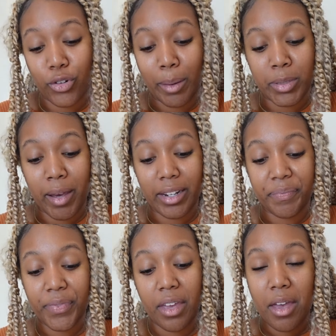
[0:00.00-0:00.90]
gripes about it.
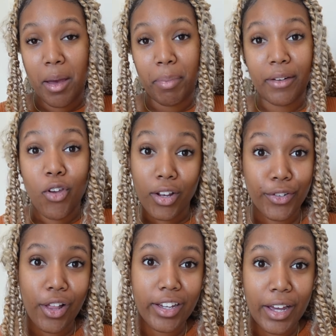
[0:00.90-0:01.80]
But I've talked
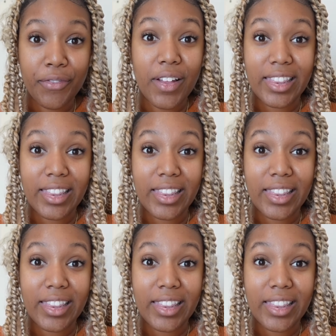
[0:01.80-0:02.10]
for long enough.